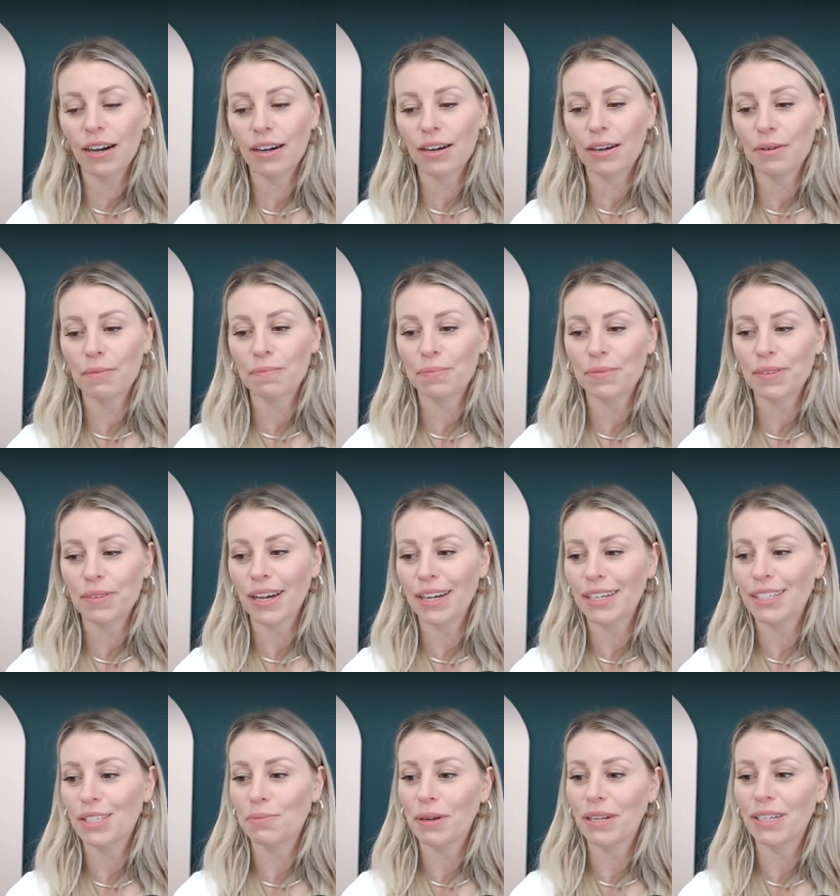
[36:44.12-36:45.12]
Um, I
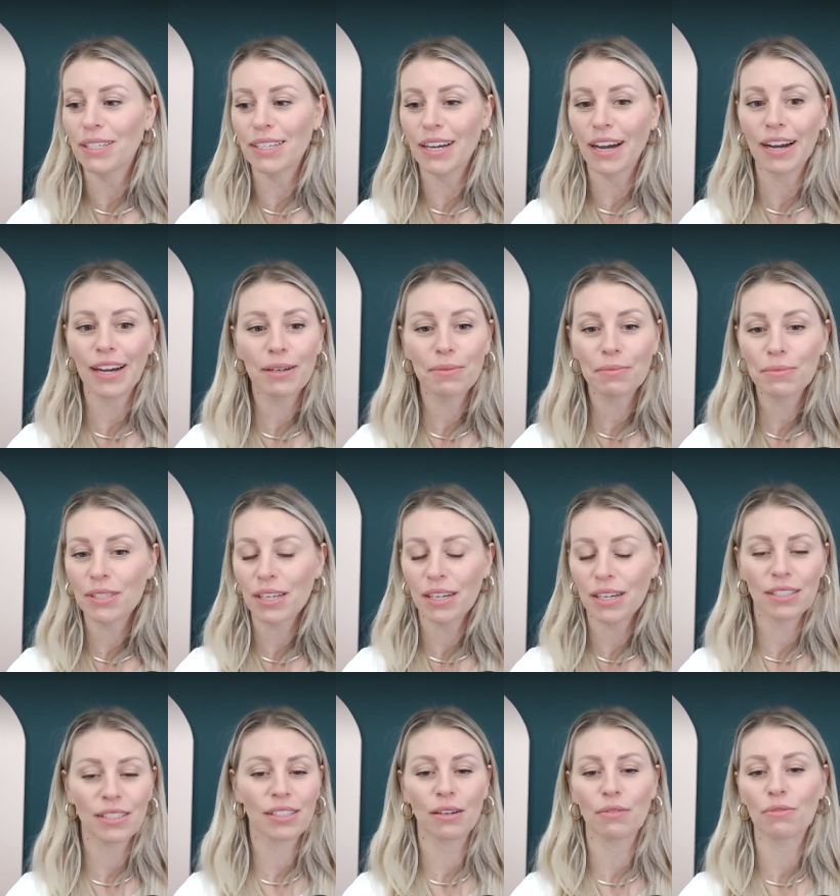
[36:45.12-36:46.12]
spend times,
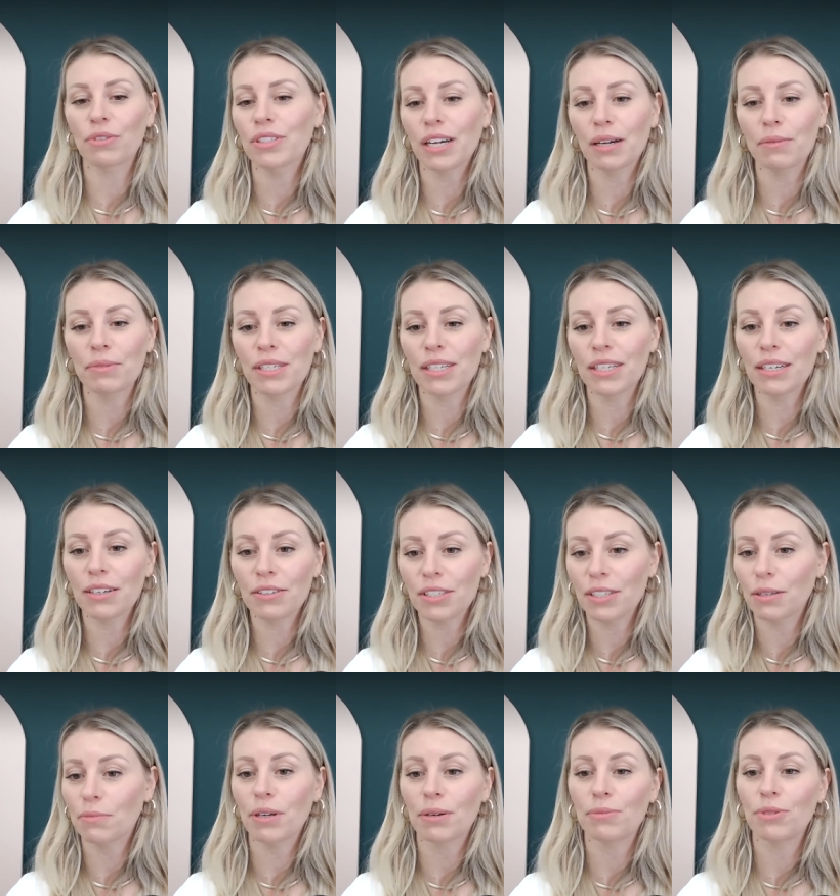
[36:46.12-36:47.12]
uh, several times a year,
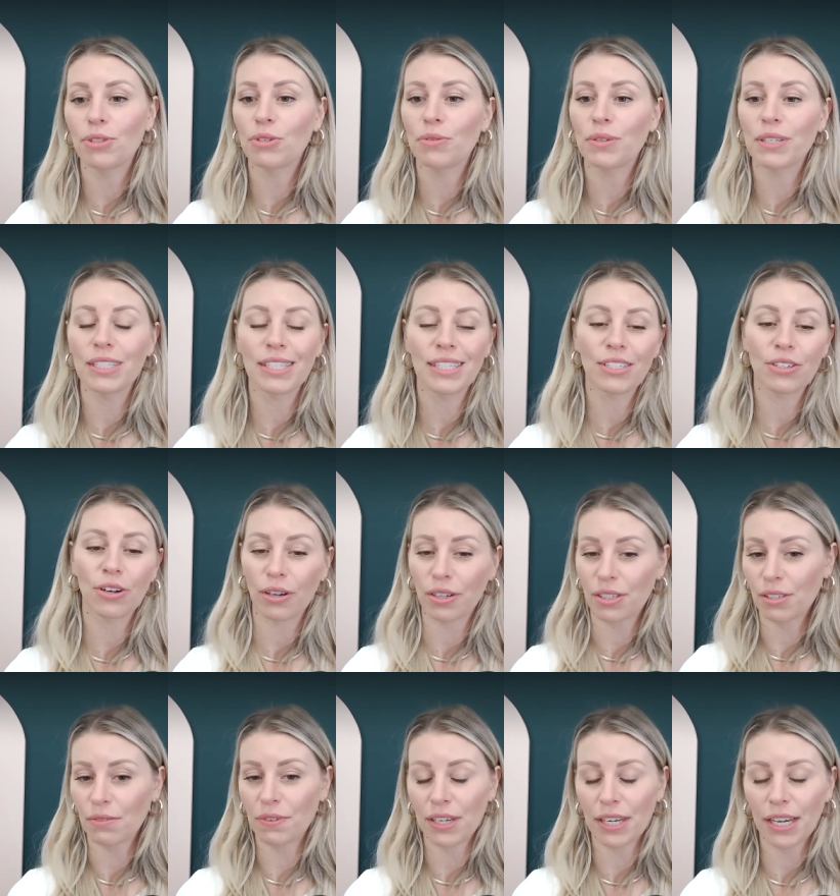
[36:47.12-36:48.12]
sometimes doing
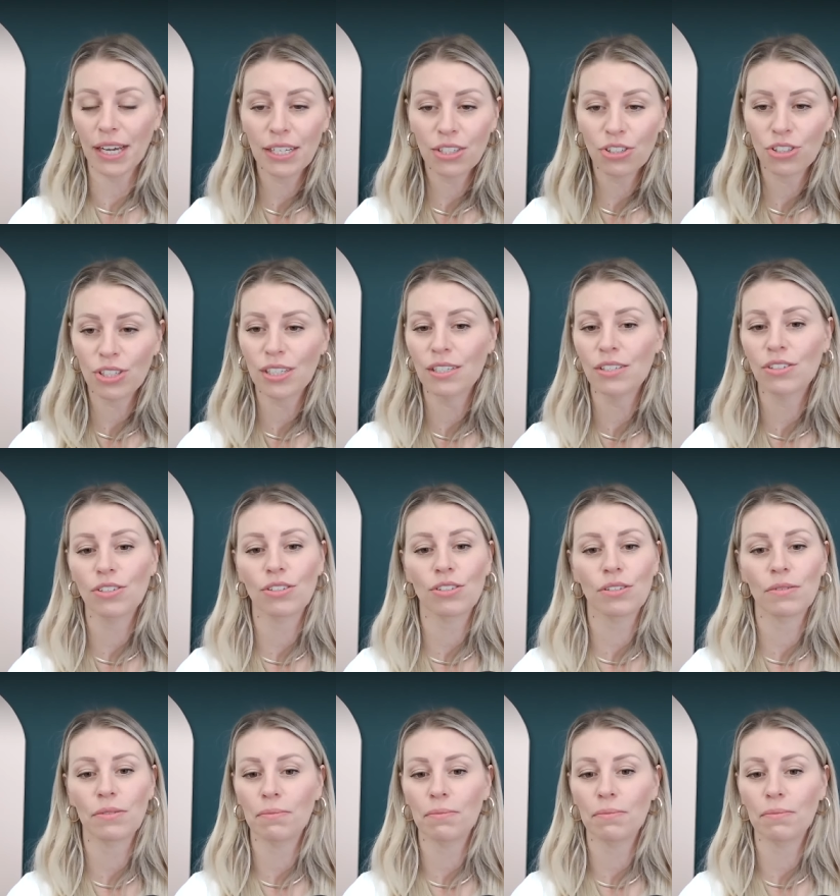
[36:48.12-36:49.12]
detoxification,
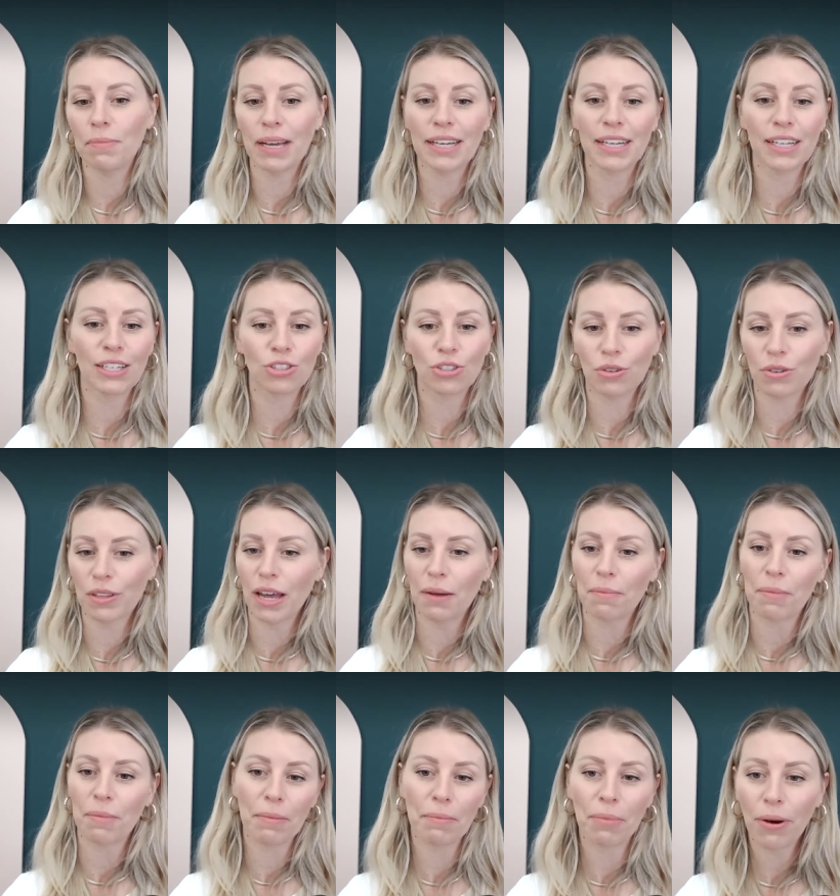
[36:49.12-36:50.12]
just making sure
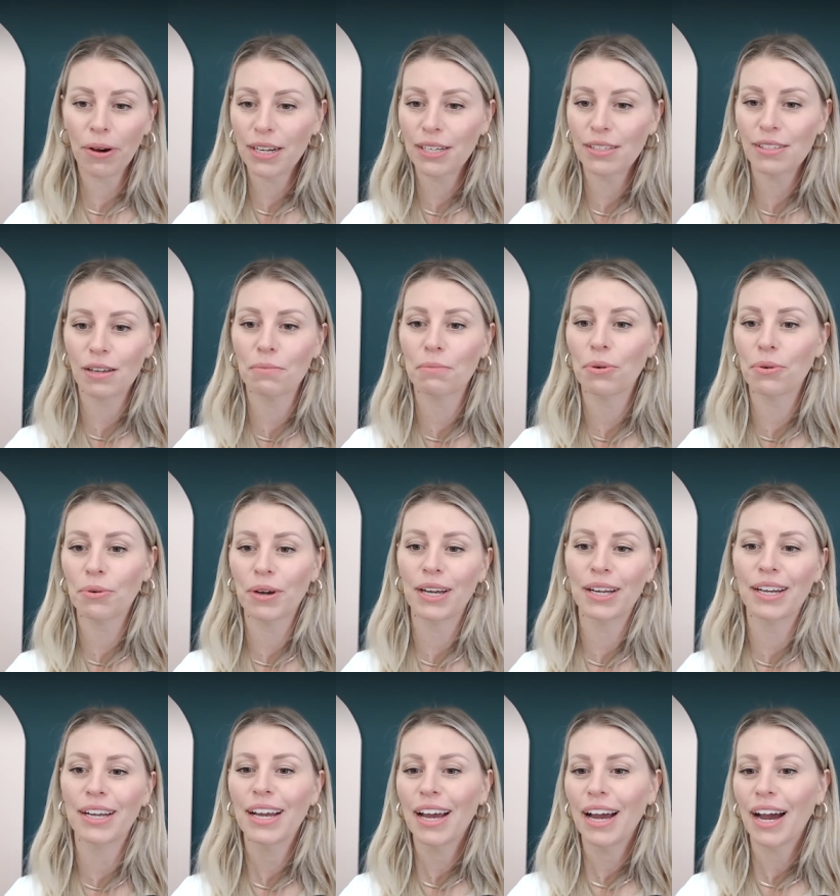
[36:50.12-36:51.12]
that my body's on
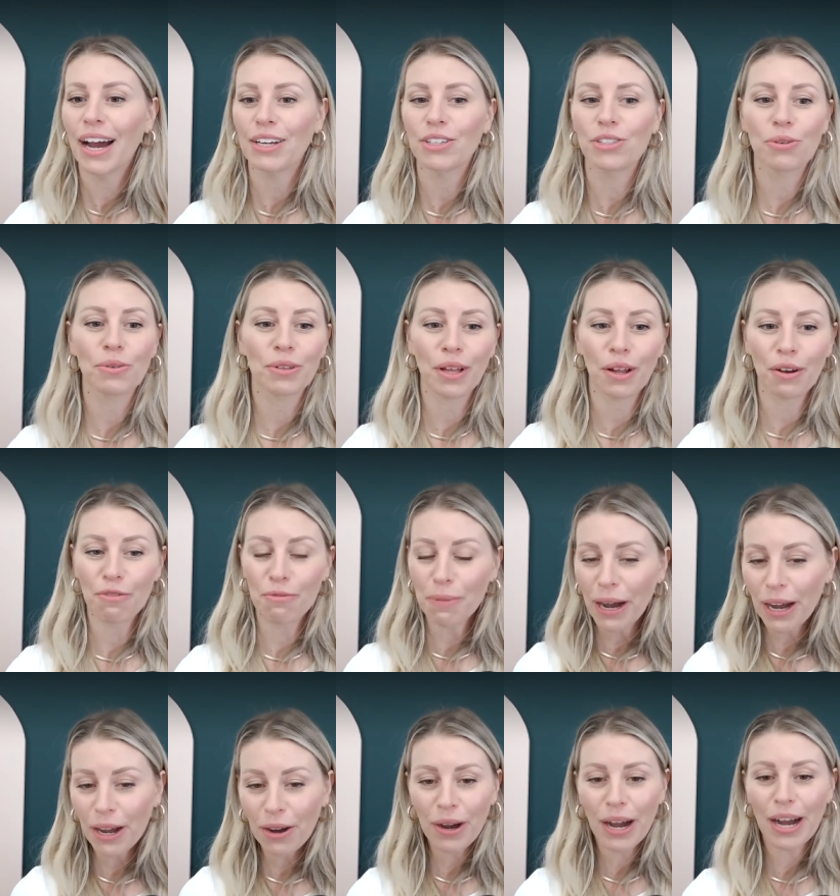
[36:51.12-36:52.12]
point. I do a lot of
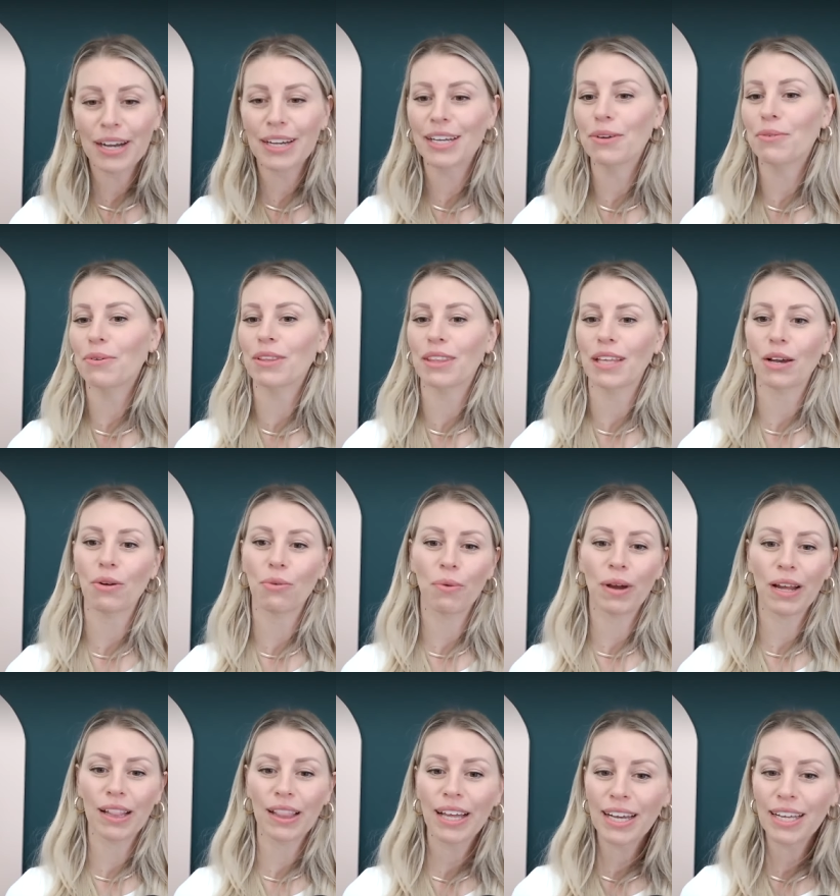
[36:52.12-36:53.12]
biohacking with like
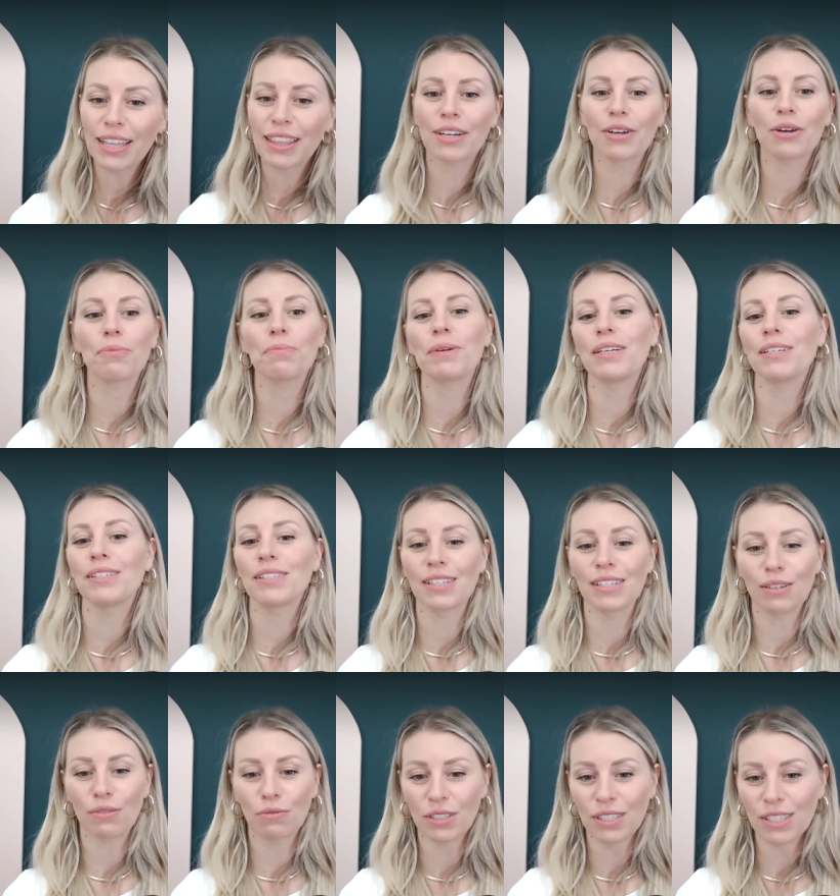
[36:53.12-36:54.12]
red light therapies
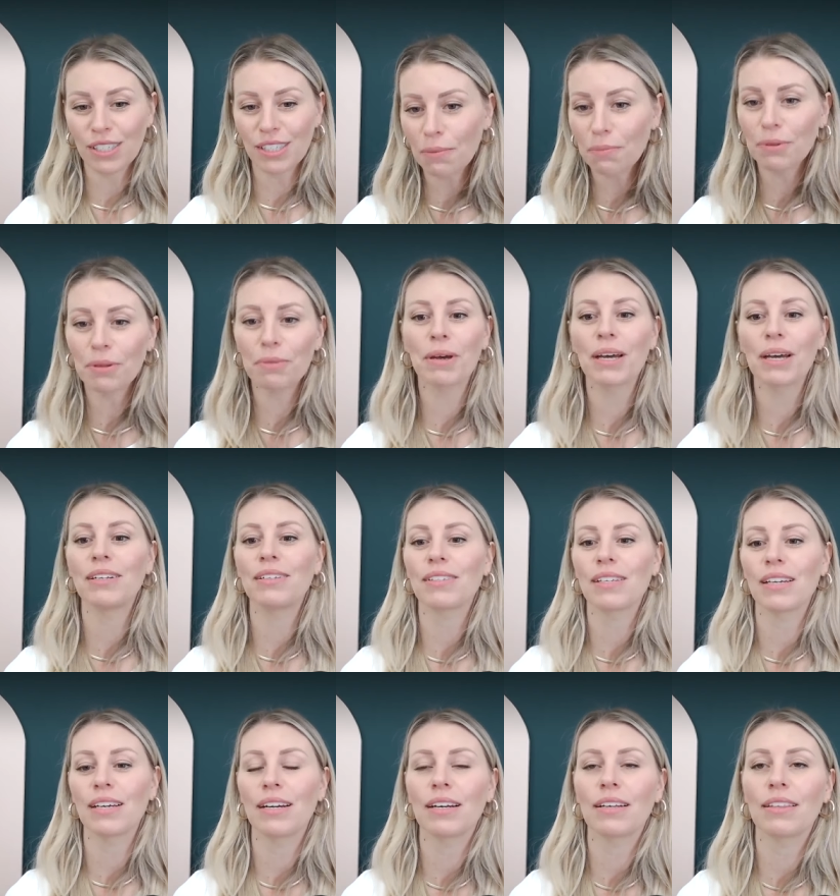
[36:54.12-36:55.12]
and different
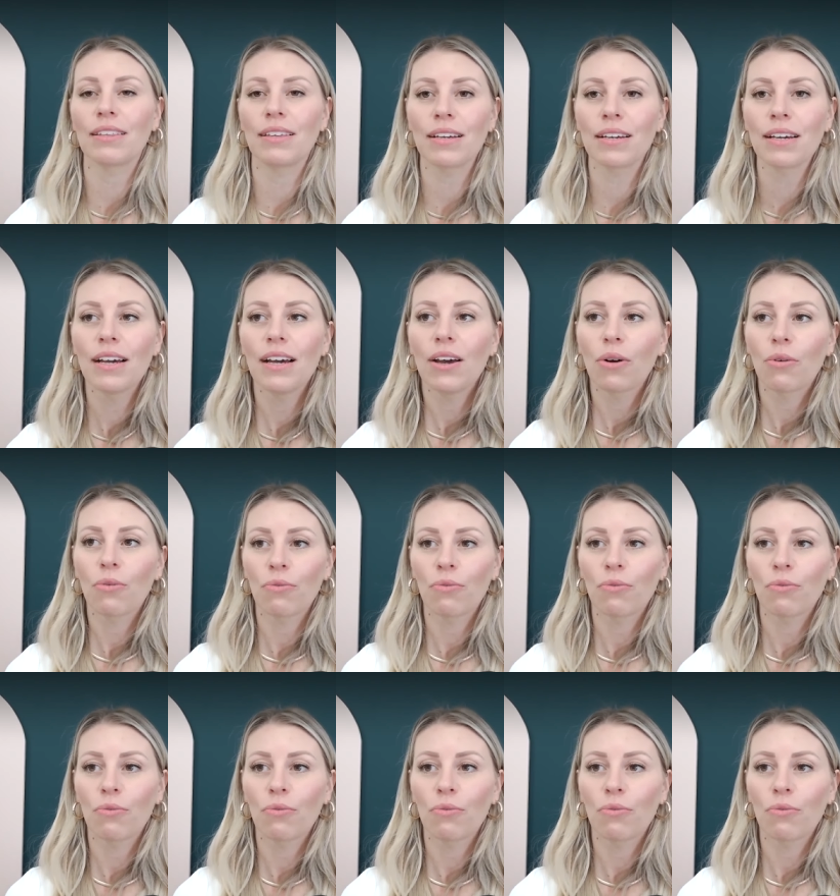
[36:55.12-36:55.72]
supplements. And I think